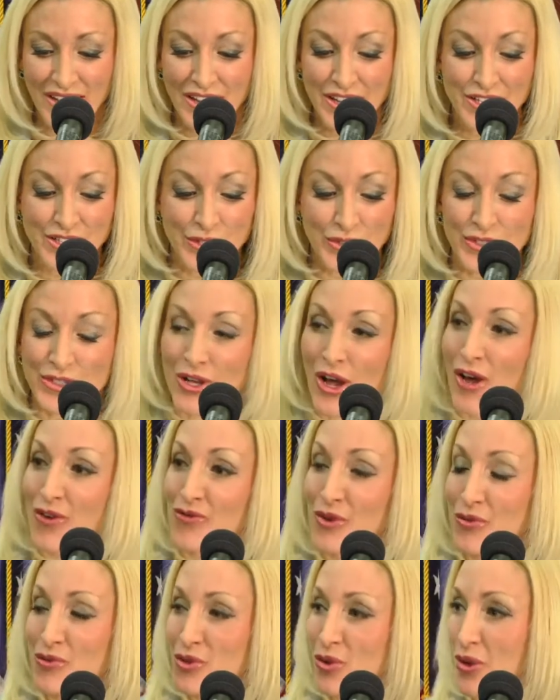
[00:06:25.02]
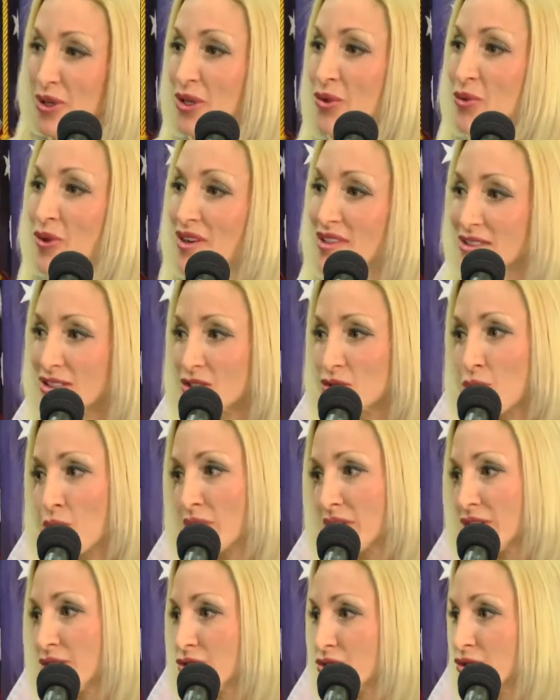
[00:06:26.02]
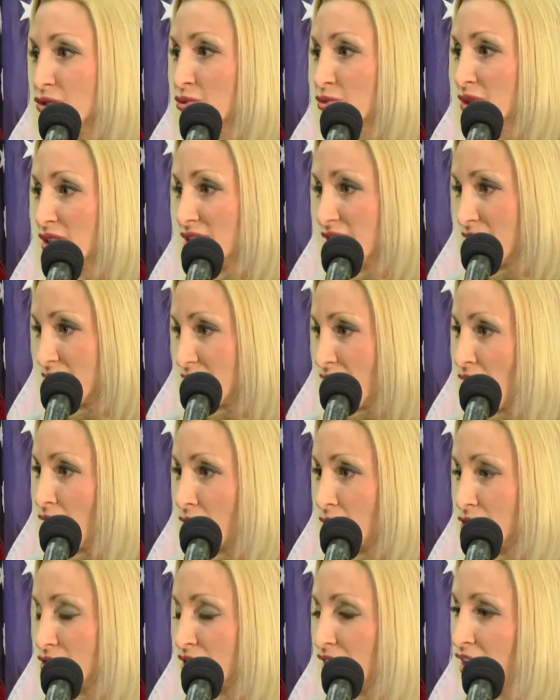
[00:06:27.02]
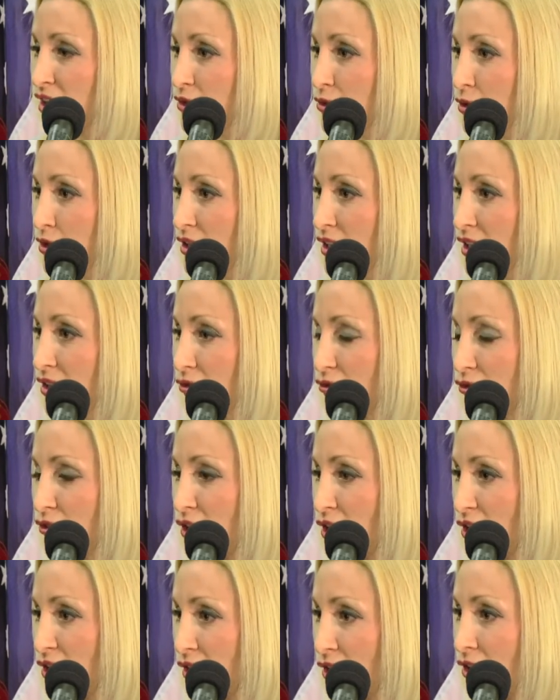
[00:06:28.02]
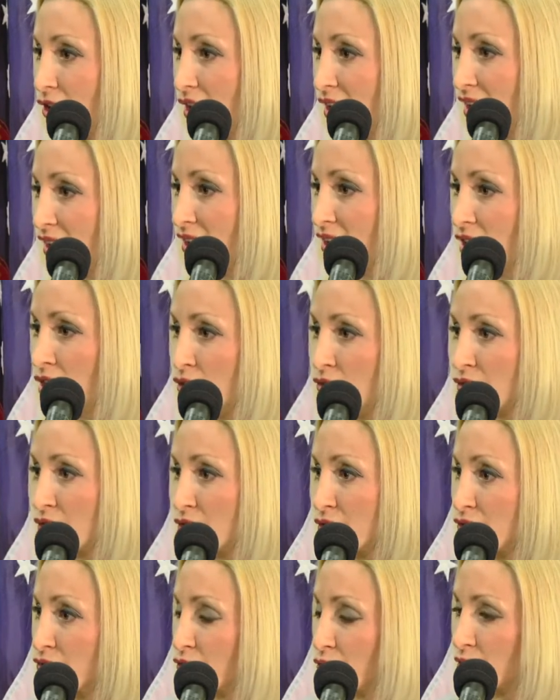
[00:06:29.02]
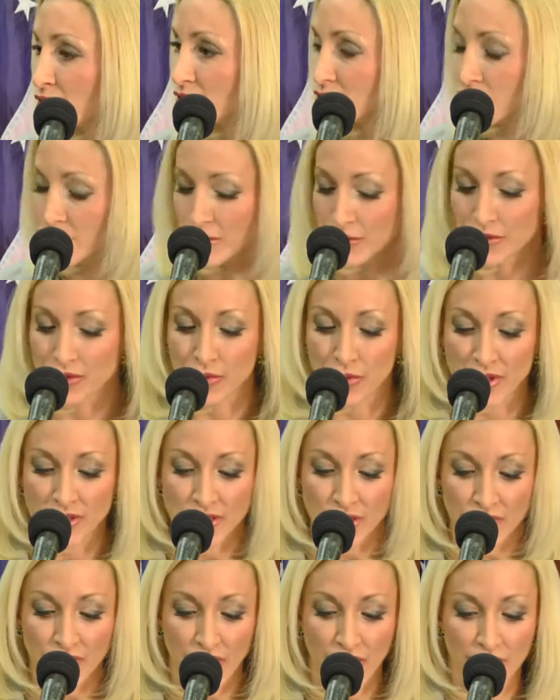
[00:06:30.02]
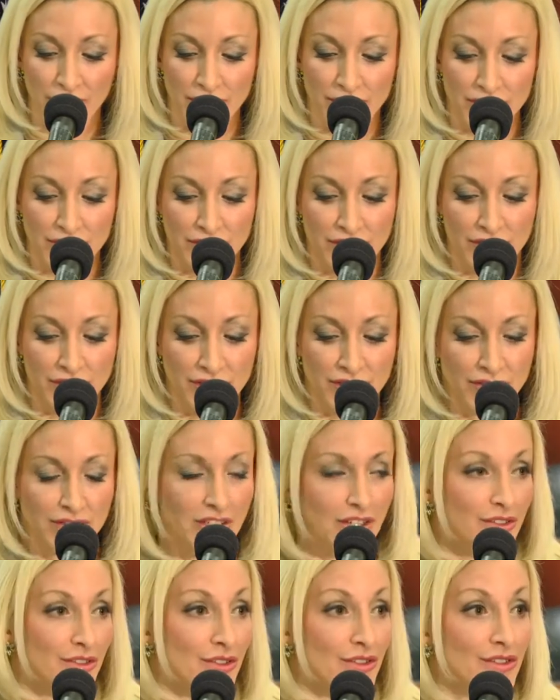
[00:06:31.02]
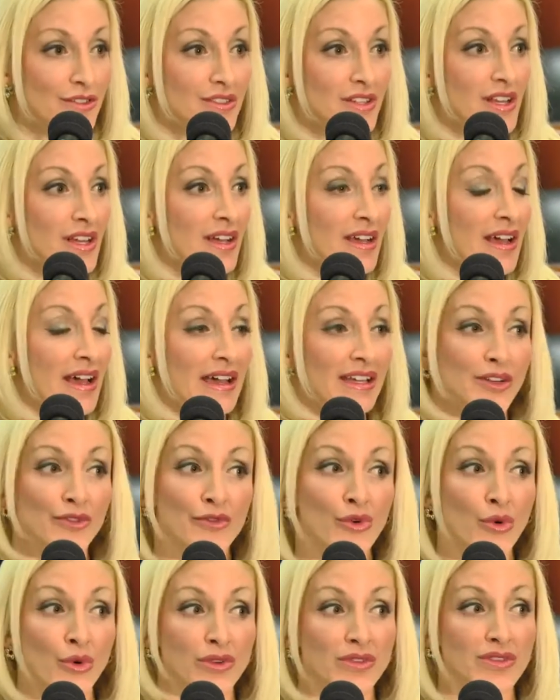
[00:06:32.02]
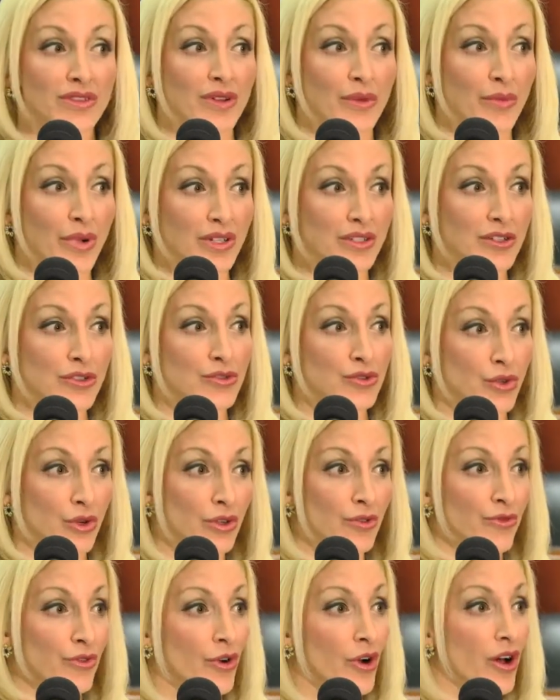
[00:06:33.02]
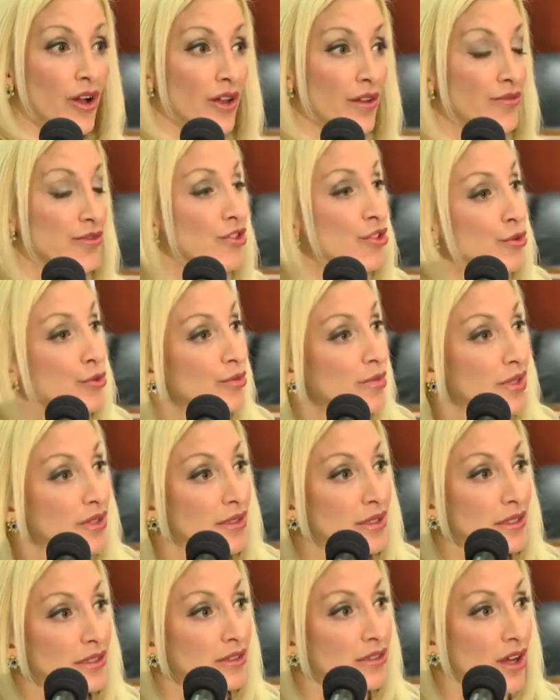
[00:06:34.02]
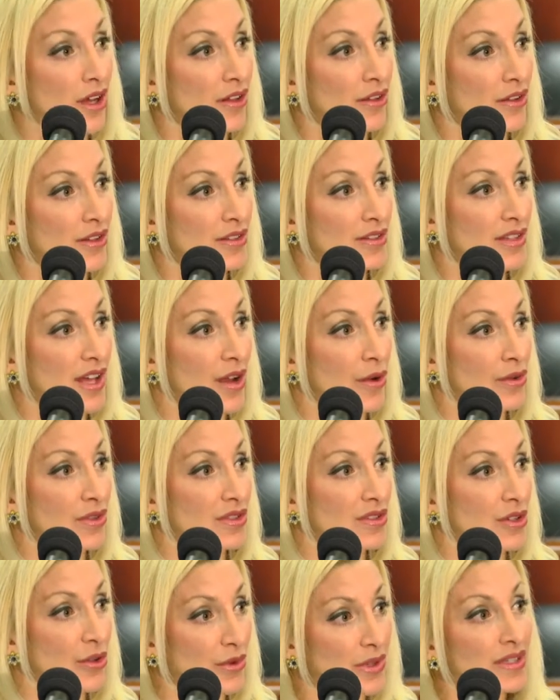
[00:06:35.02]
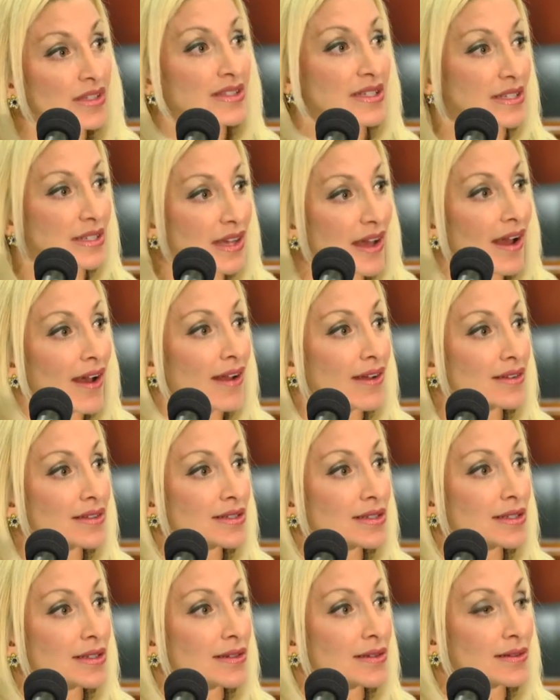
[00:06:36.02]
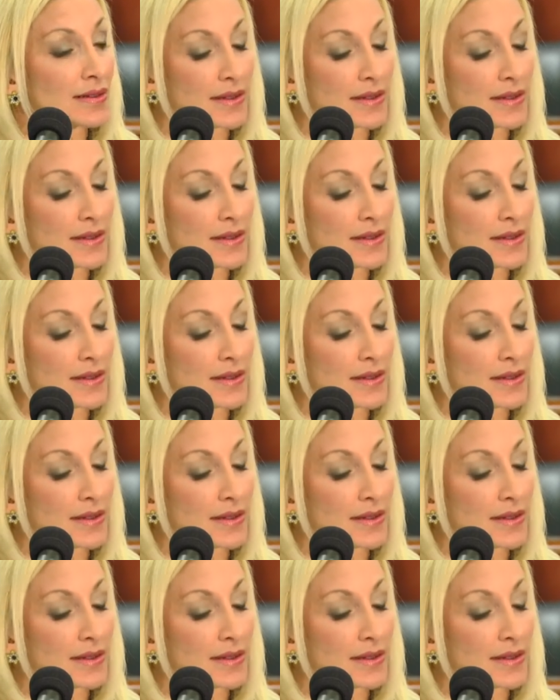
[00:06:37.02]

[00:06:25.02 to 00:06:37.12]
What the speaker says: So it's gone from $21 to $22 million annually recurring for the 42 domestic violence shelters. And of course, in a budget shortfall of $2 billion, that was no easy task.